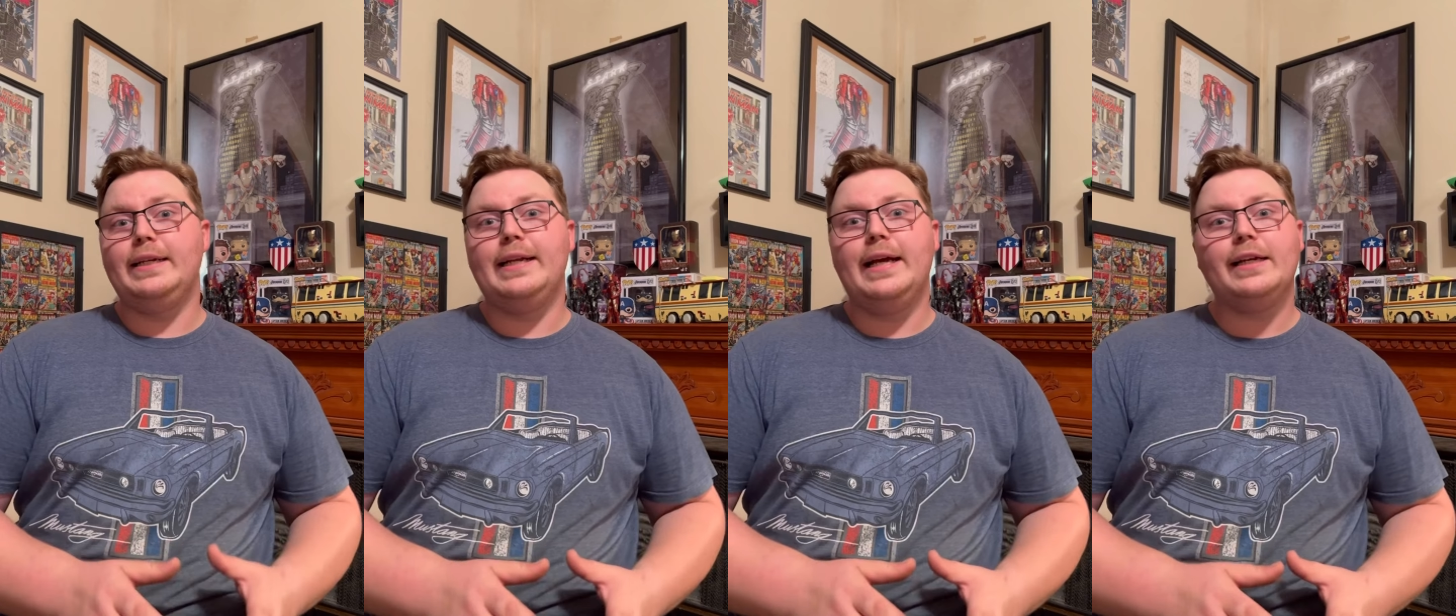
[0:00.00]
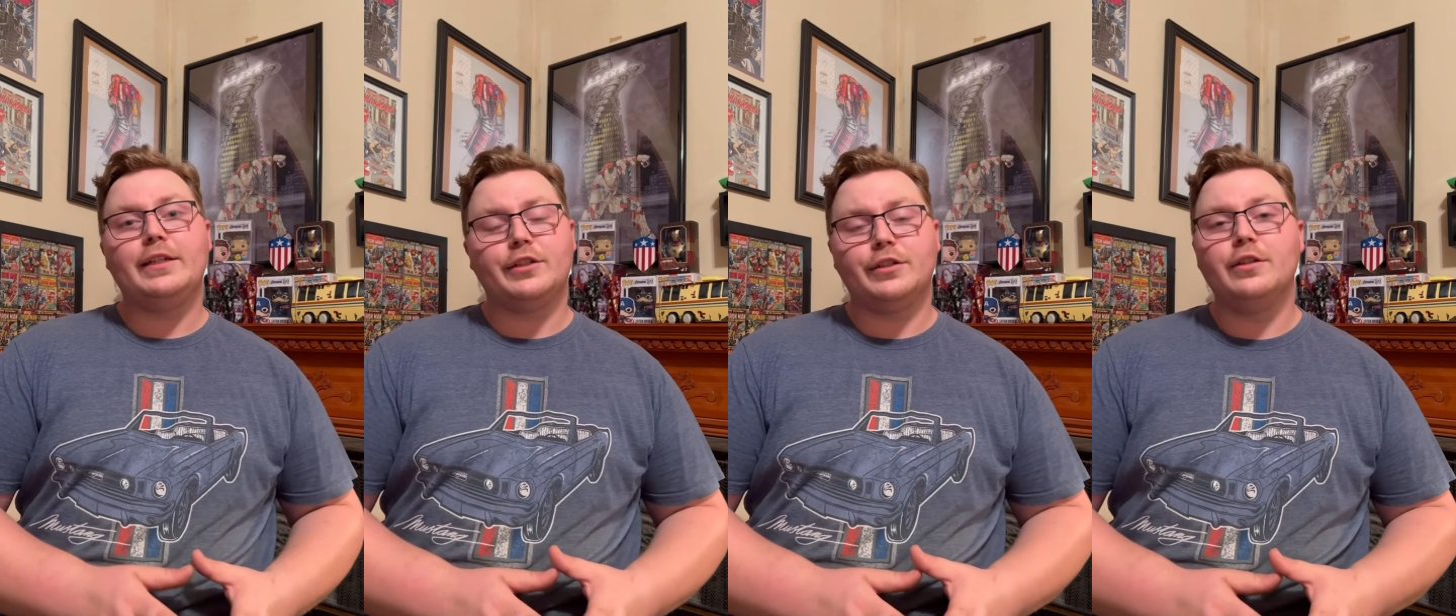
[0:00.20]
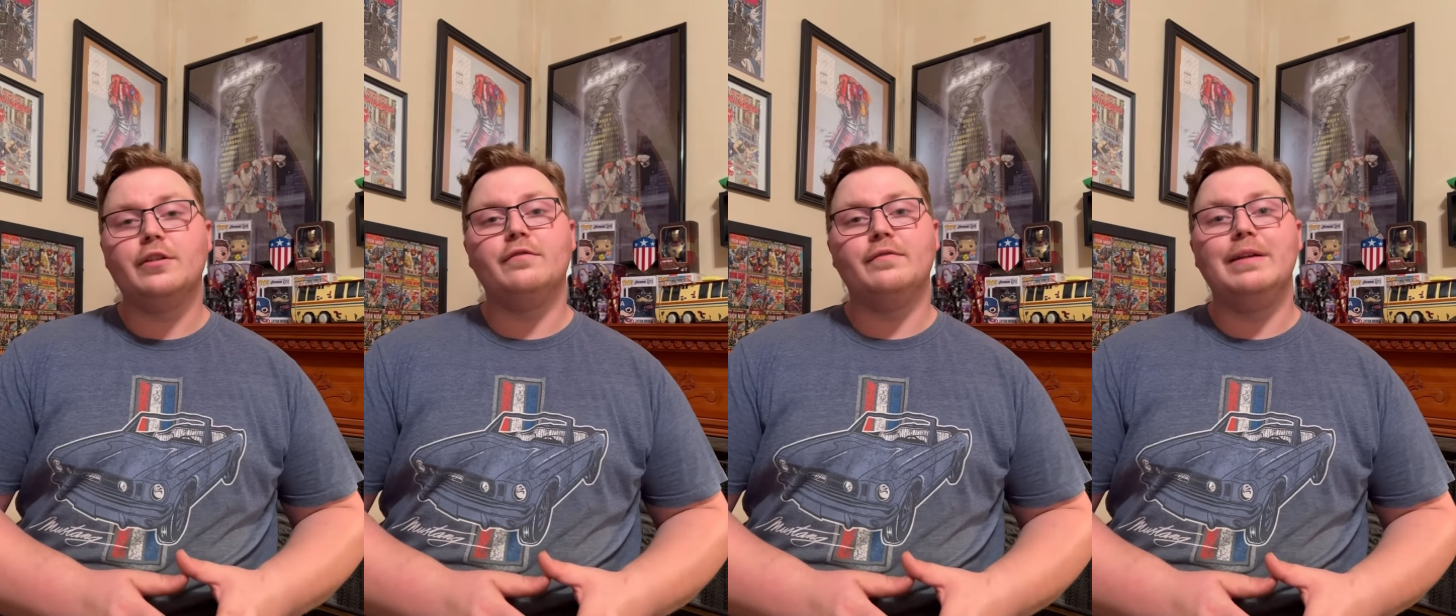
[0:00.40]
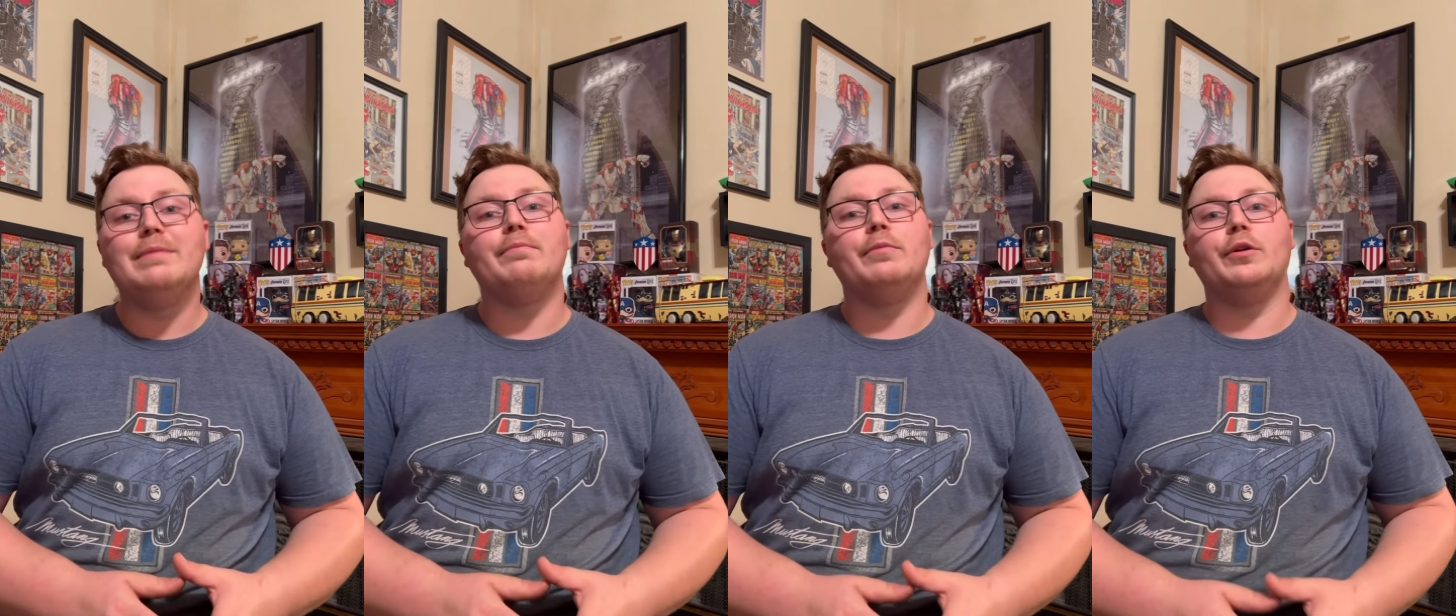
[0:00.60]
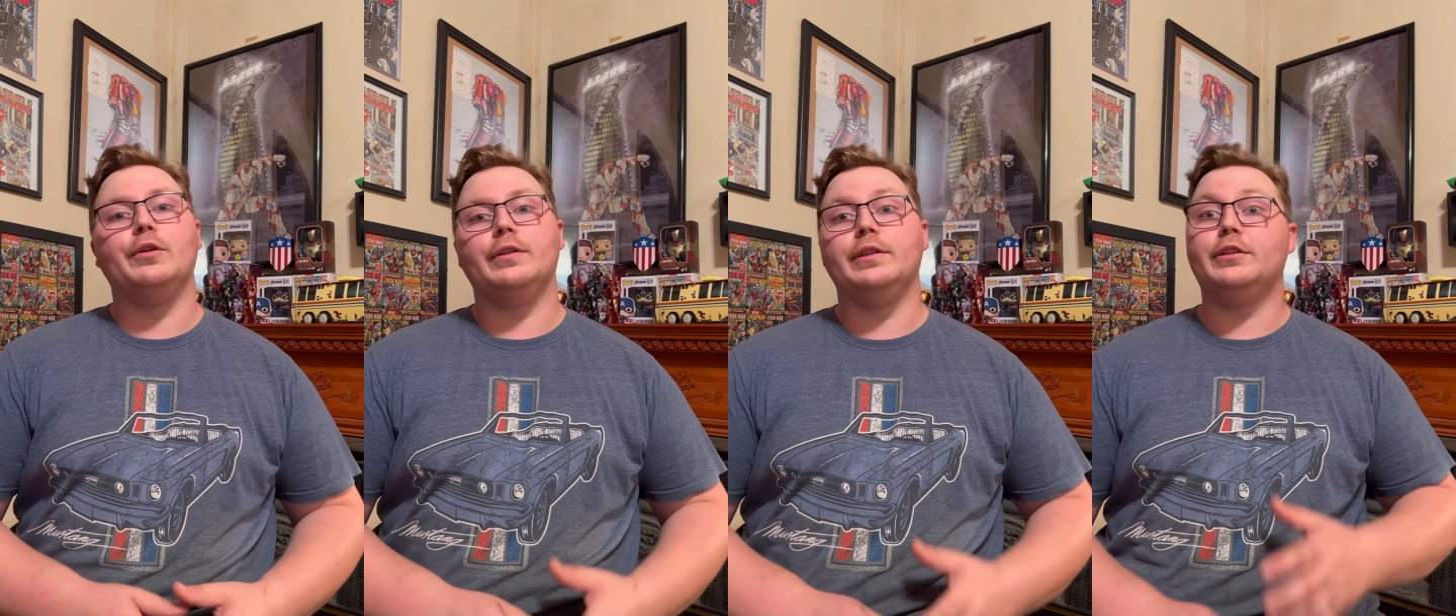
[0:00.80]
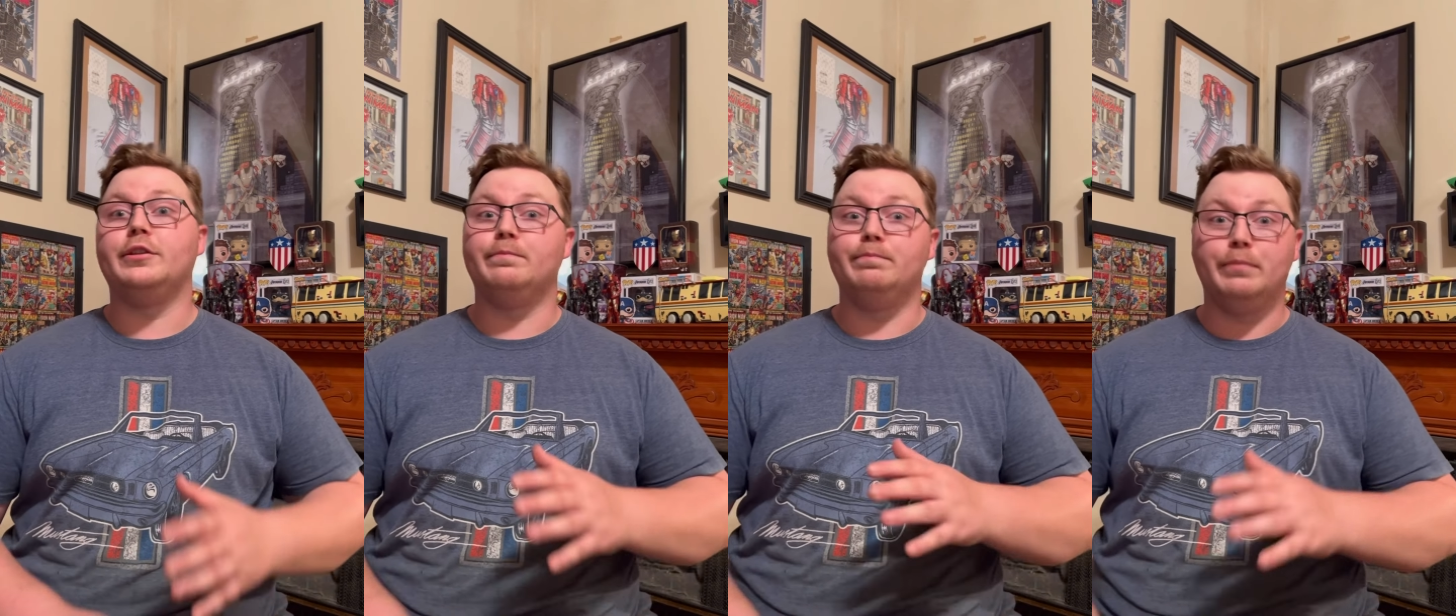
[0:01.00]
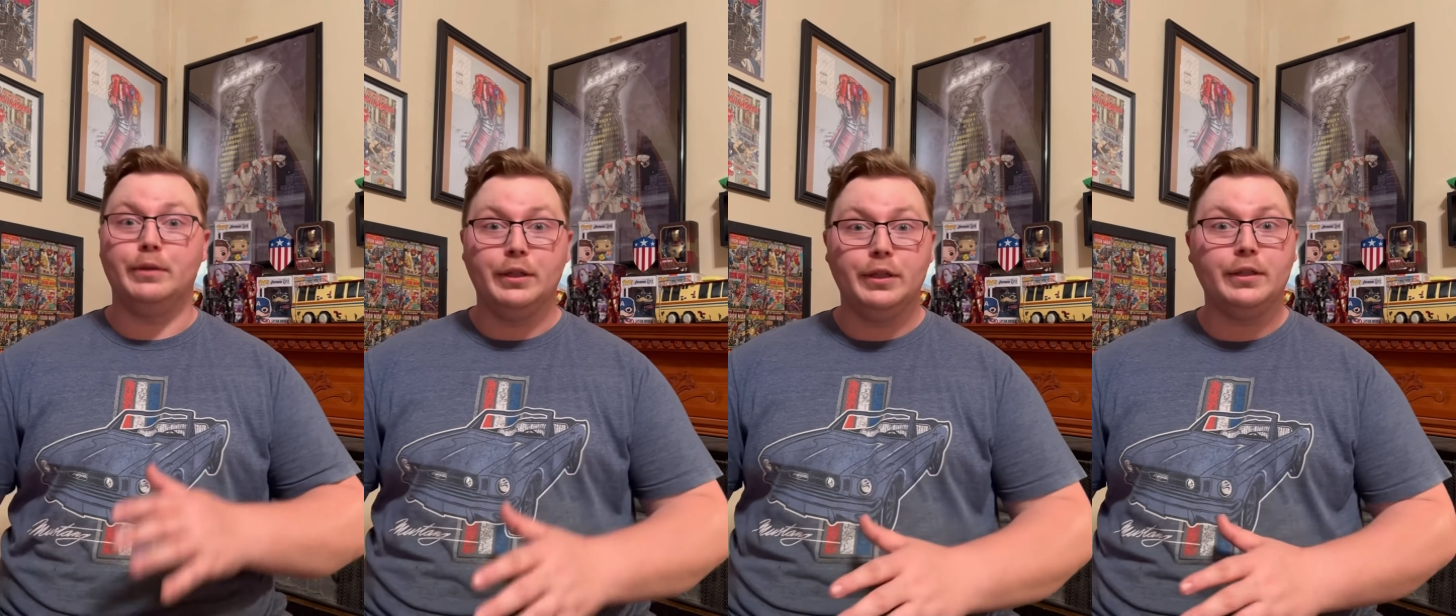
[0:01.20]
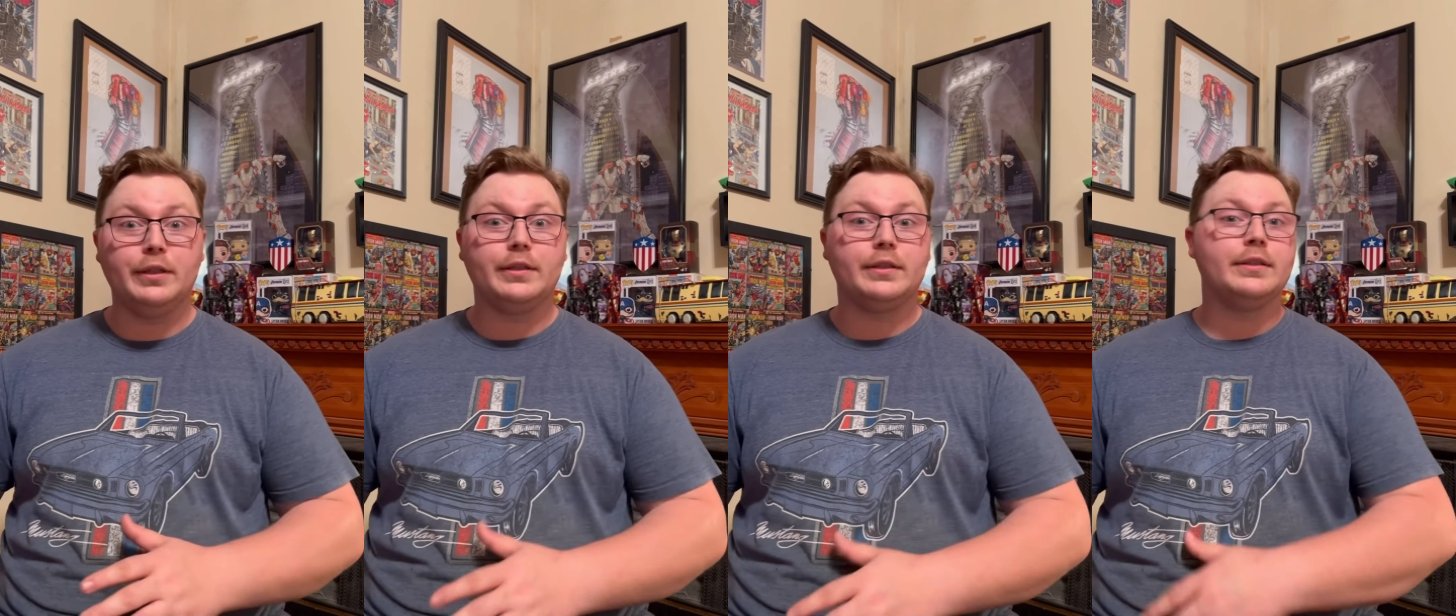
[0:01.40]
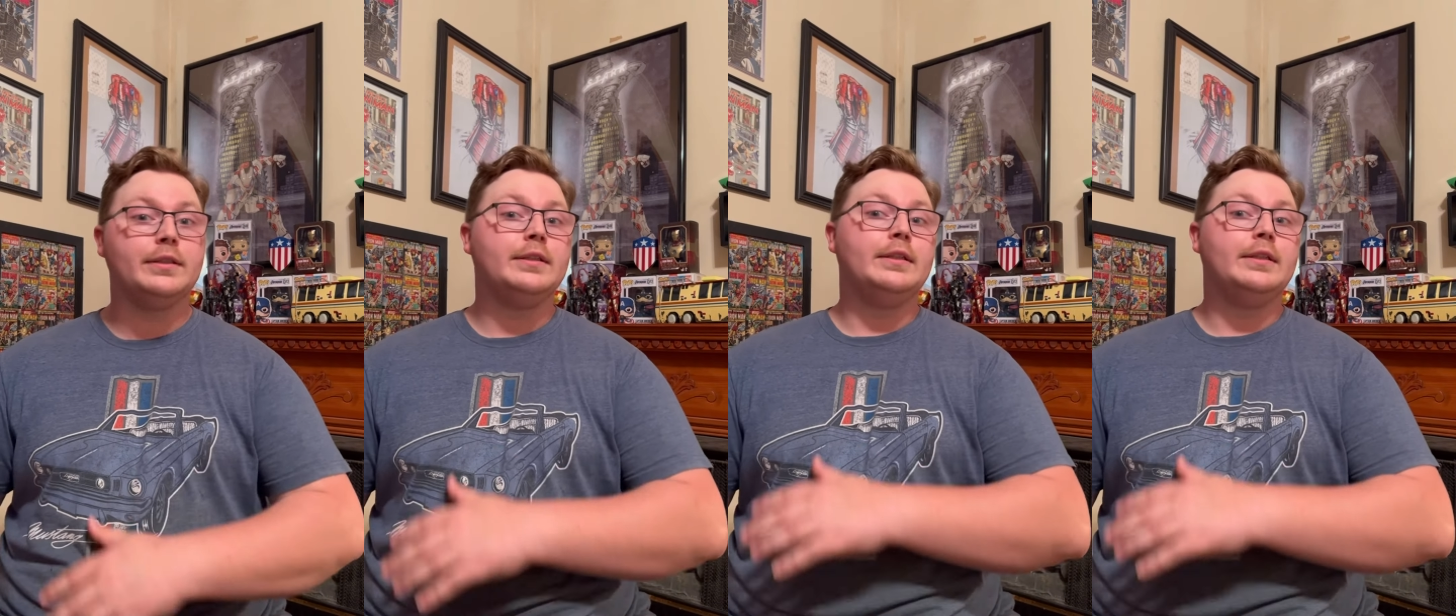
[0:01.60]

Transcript: next November. It's booked.